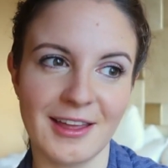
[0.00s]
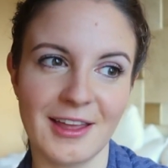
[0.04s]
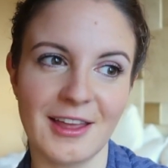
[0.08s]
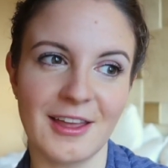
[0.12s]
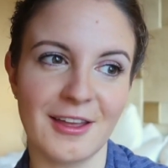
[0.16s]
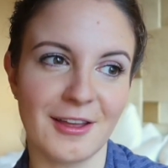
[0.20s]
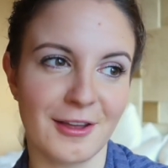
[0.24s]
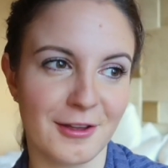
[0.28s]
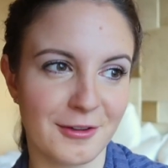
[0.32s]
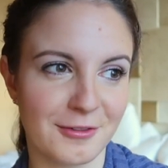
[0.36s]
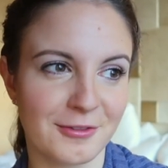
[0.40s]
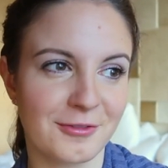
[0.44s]

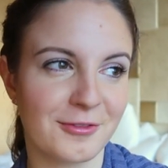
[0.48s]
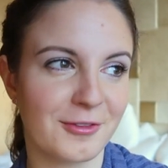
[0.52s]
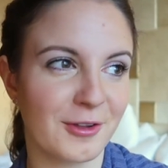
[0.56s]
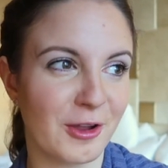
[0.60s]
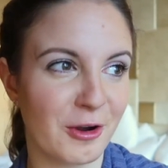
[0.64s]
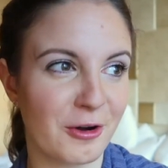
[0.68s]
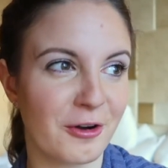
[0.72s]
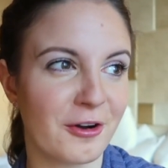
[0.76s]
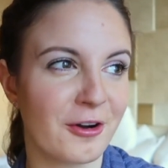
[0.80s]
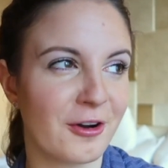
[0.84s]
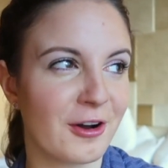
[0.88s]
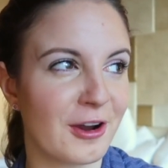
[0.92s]
If
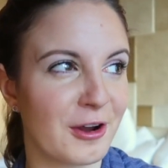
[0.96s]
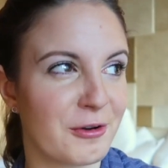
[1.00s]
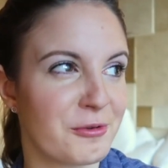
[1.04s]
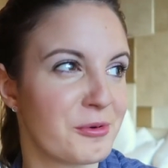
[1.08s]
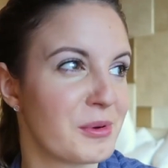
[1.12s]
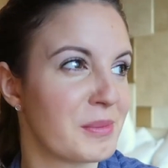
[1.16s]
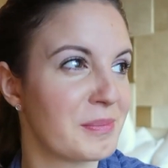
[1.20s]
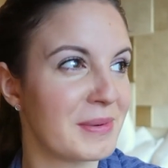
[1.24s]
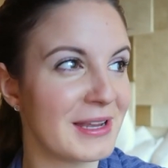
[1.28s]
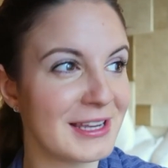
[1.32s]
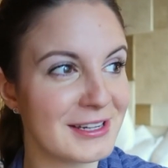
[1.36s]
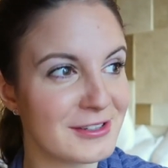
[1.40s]
you're
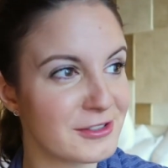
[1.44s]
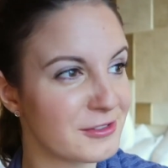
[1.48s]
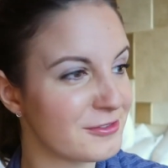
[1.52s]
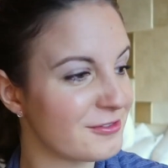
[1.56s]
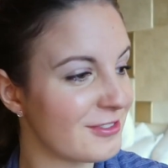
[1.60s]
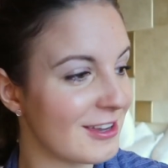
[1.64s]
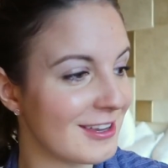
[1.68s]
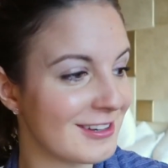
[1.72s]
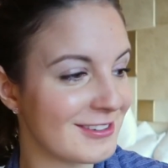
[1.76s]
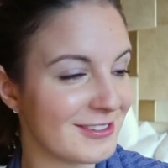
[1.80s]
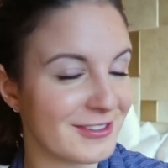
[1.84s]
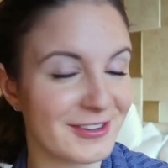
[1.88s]
a repeat
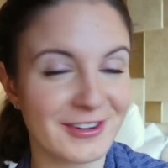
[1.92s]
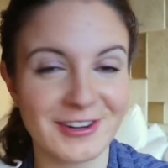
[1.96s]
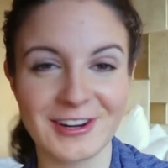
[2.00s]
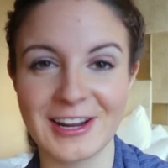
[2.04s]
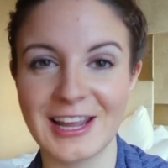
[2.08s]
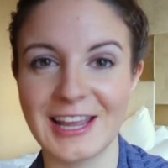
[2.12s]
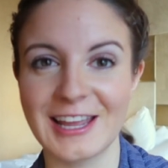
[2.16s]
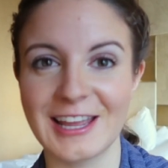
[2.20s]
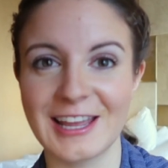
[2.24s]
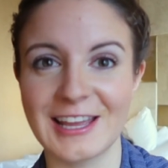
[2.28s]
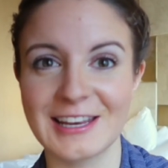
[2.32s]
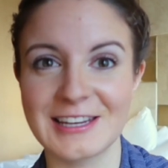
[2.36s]
offender
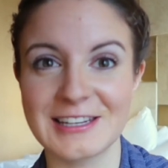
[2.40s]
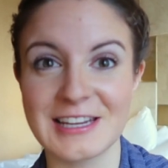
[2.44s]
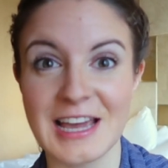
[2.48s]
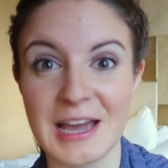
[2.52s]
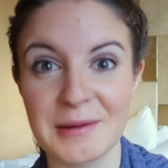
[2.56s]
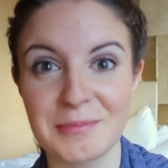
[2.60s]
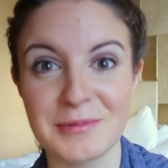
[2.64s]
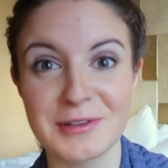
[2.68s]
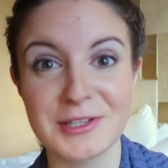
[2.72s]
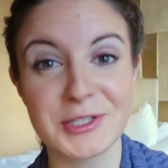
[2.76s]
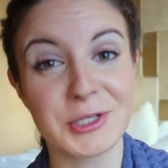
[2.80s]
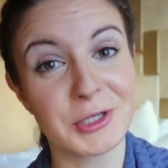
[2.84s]
and it
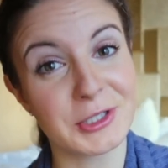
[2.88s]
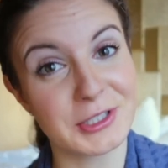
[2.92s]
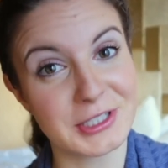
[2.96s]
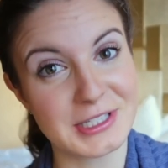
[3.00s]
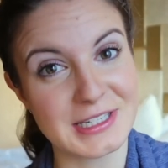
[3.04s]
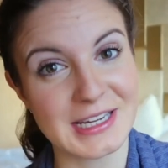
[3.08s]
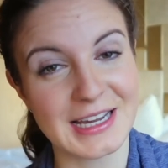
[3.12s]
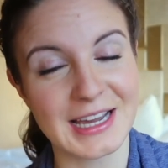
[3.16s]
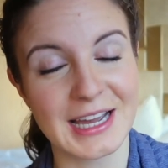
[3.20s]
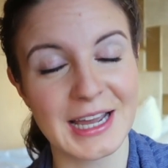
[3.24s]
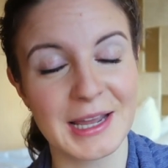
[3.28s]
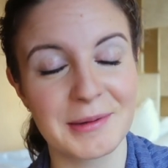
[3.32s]
happens all
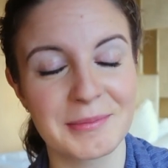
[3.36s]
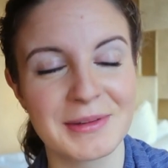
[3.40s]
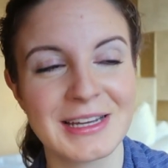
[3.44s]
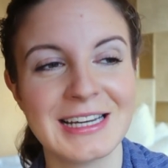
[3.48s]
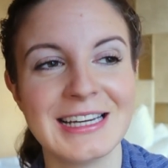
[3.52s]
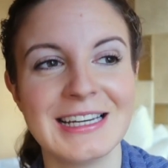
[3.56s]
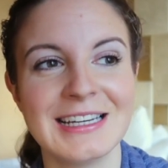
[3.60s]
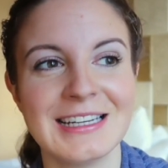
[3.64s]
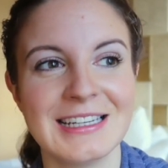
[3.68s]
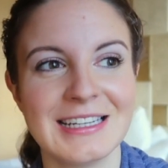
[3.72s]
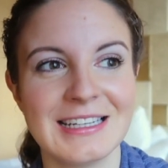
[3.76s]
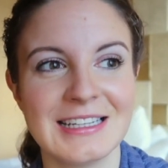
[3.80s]
the time,
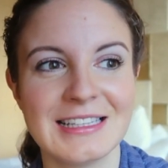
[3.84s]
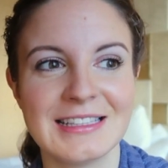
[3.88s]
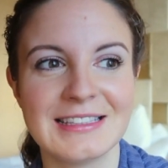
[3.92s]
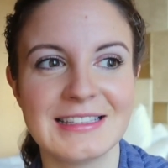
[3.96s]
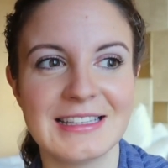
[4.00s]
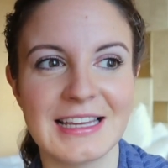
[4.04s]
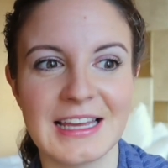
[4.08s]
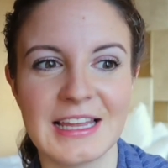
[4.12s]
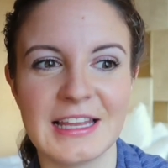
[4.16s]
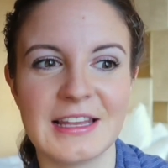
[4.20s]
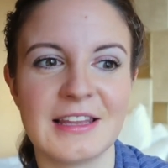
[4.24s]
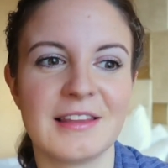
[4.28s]

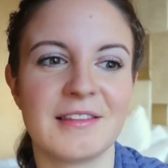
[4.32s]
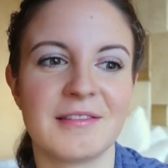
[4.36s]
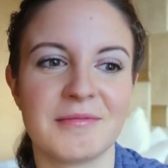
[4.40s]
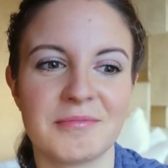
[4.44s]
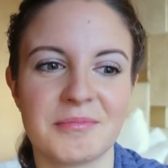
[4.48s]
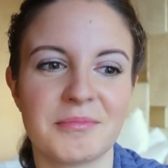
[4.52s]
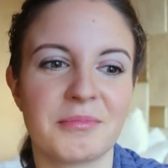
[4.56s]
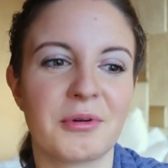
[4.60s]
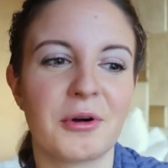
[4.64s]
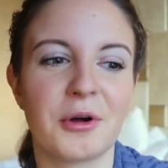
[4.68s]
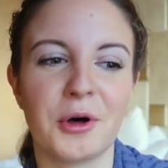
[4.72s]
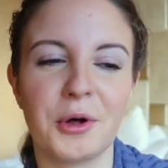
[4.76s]

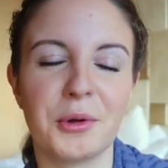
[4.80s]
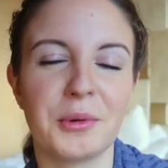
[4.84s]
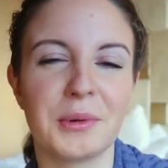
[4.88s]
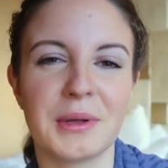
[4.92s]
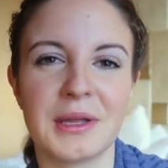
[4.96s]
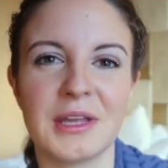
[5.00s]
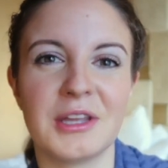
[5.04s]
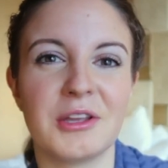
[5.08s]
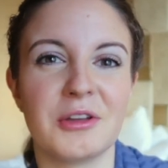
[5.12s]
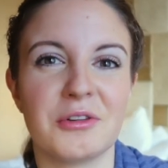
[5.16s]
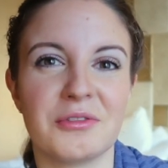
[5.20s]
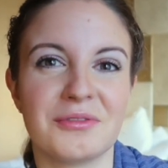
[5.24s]
then
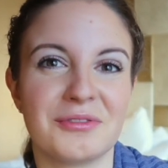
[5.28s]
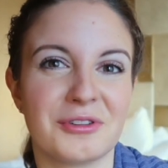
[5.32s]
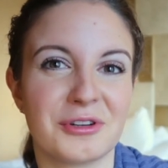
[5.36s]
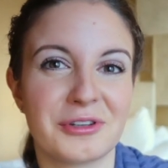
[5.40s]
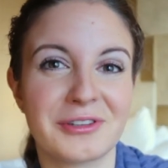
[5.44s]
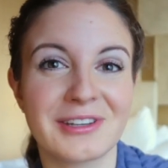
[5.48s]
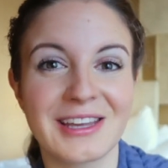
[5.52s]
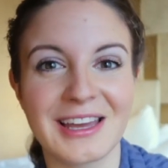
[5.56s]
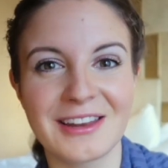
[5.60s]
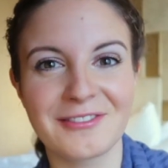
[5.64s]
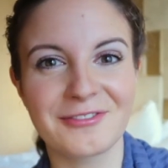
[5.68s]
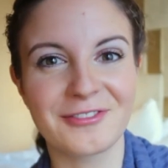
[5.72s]
probably you
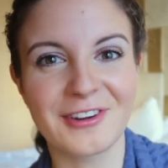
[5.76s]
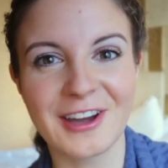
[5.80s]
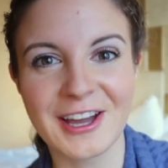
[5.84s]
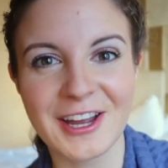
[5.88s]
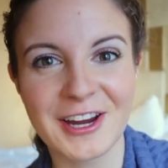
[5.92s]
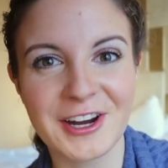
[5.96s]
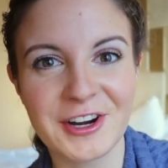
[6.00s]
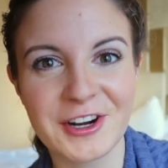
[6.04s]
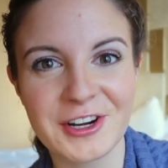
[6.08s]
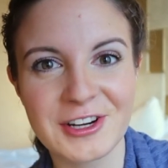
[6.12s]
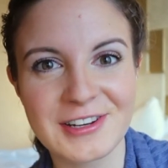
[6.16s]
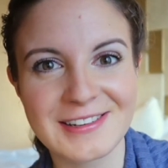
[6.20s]
would get
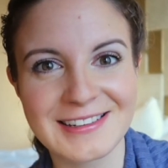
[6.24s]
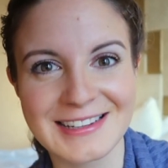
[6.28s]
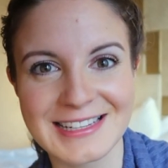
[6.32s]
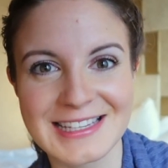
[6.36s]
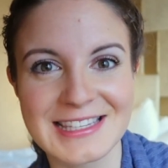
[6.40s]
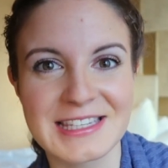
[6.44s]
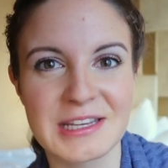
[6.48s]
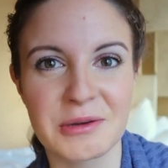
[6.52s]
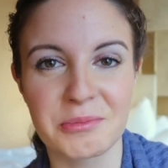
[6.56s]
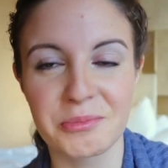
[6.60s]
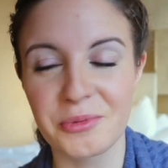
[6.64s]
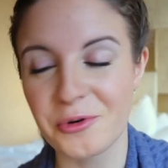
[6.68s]
fired
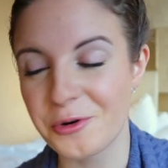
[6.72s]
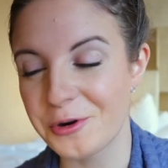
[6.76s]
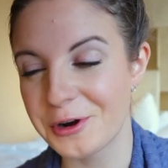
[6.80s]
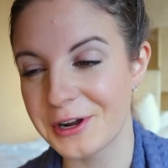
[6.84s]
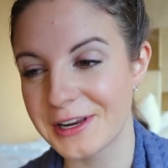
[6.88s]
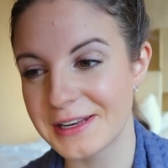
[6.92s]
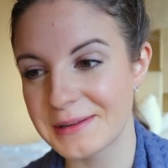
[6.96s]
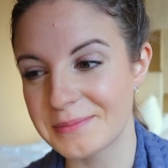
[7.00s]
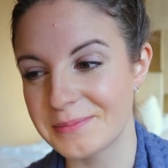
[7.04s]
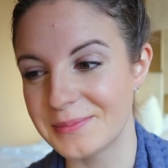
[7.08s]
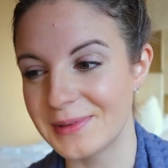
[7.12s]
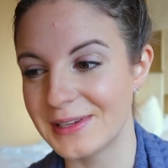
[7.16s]
at some
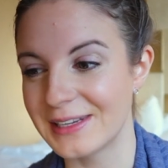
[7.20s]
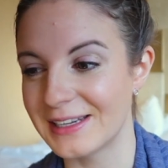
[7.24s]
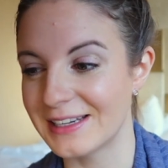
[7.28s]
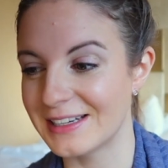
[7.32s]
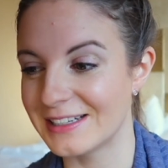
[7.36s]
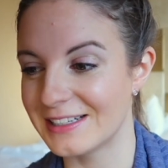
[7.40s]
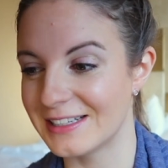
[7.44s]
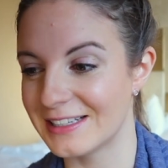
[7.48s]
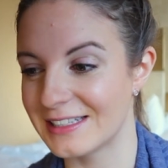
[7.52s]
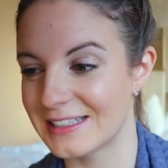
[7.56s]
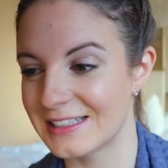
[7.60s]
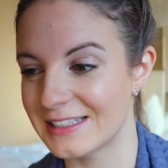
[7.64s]
point,
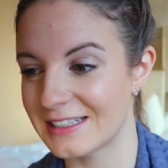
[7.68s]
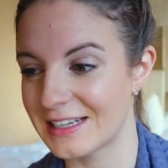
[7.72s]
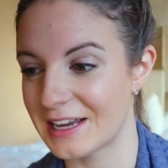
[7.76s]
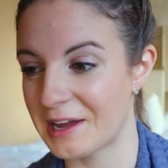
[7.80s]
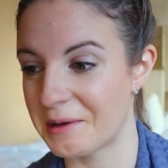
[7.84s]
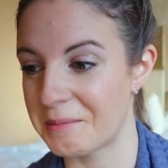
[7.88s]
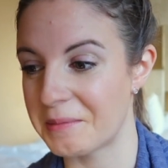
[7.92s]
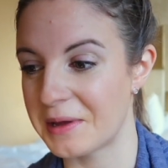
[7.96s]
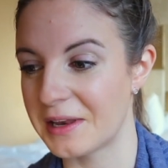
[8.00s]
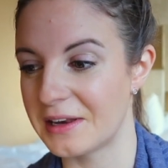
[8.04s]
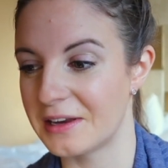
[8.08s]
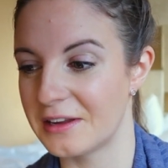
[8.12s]
because
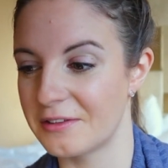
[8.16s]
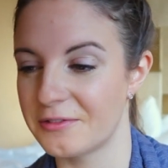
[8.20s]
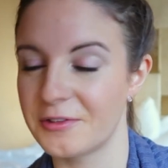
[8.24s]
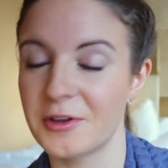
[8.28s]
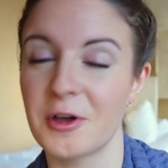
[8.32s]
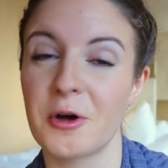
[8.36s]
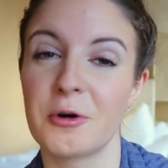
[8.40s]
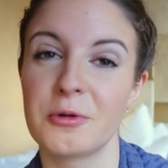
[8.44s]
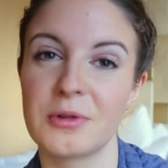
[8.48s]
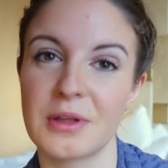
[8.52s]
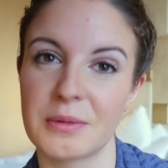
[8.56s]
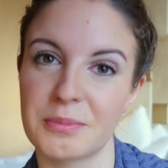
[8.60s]
I mean,
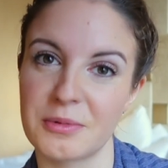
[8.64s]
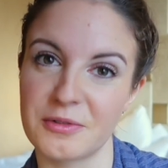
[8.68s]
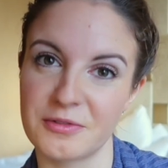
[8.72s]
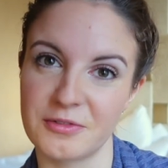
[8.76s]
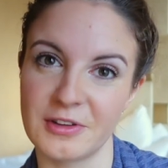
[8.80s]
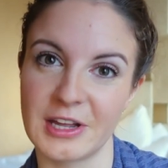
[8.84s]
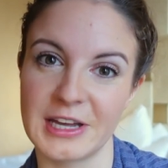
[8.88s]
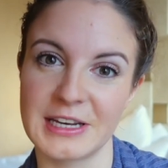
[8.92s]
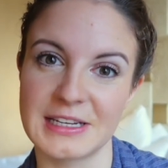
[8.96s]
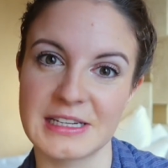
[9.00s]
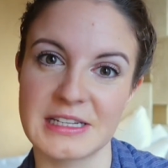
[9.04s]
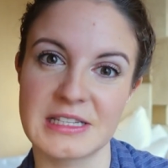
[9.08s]
if you hold up a
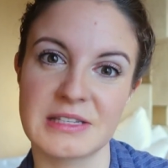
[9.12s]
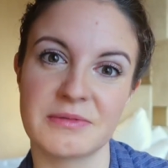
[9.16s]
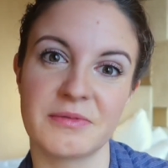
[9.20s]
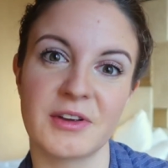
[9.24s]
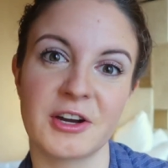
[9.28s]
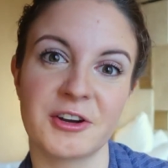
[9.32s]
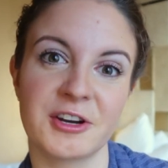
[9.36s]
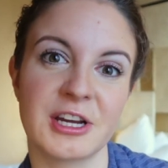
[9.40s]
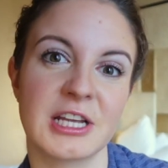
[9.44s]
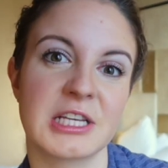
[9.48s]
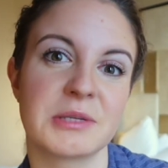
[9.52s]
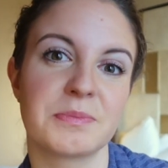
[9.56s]
flight, it's
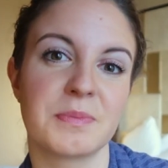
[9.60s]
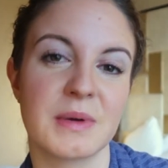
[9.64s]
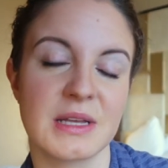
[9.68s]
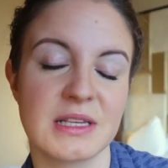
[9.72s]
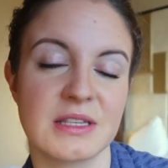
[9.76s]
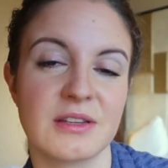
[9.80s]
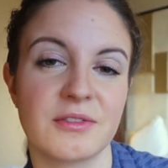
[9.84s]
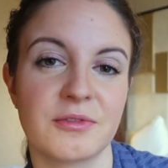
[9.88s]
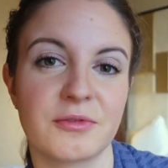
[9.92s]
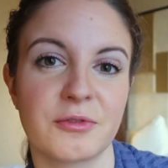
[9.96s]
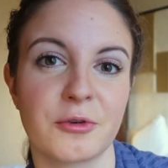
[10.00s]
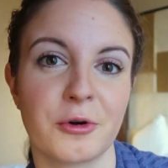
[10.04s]
very
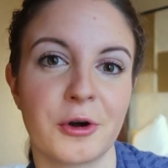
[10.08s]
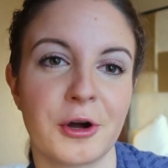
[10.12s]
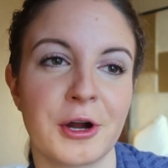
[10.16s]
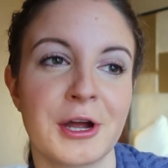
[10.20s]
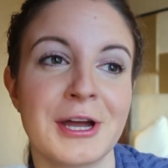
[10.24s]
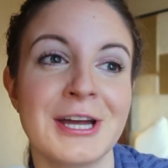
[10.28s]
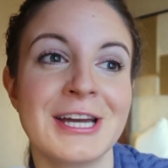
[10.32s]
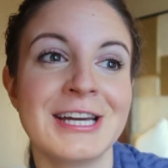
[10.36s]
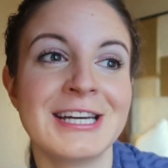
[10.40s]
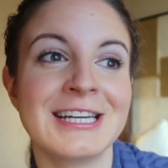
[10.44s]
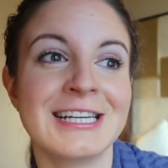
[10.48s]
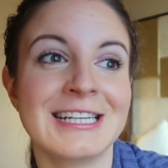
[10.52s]
expensive
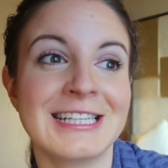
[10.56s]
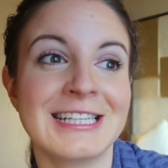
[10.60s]
for